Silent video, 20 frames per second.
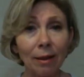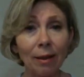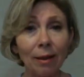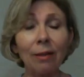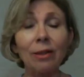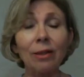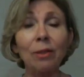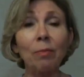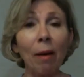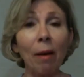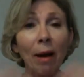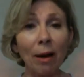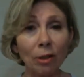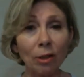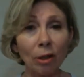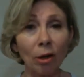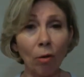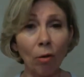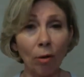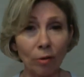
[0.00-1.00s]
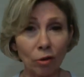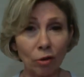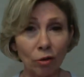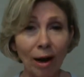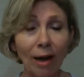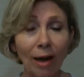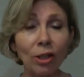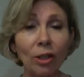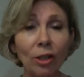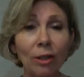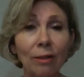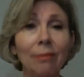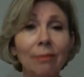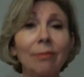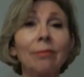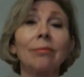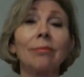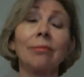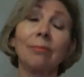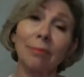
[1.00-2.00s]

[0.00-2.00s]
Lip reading: inspires the law of attraction